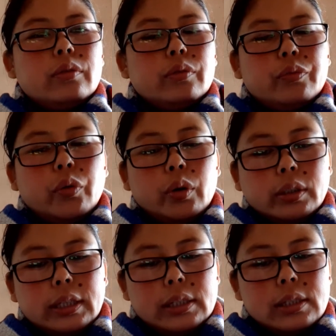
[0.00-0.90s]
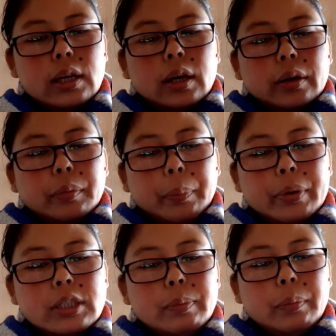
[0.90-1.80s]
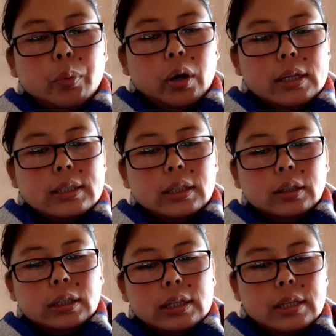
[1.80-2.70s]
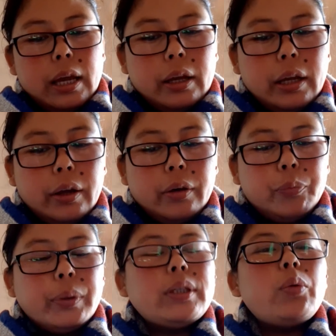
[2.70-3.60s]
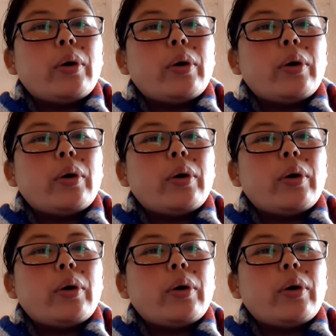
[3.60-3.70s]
follow this appeasement policy is Britain